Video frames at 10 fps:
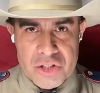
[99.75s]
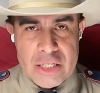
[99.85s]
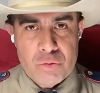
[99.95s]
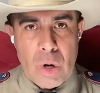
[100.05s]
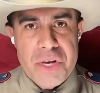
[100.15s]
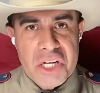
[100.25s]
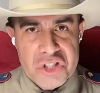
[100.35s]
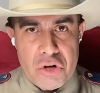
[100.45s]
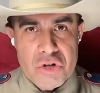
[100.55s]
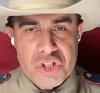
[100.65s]
and that's why we
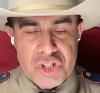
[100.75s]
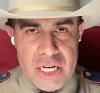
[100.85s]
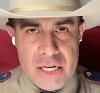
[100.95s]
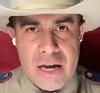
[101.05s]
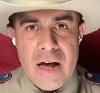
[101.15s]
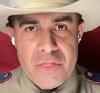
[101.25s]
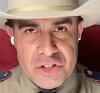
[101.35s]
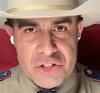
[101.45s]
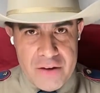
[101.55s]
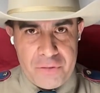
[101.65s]
continue to see
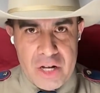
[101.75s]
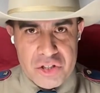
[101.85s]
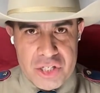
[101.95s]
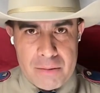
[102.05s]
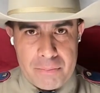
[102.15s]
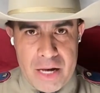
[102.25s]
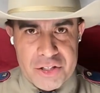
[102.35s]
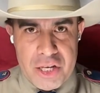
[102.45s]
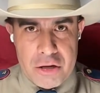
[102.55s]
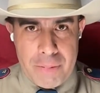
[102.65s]
this influx taking
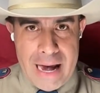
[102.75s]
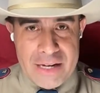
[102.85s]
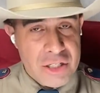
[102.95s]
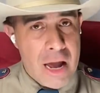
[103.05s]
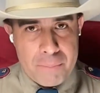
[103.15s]
place in Eagle Pass.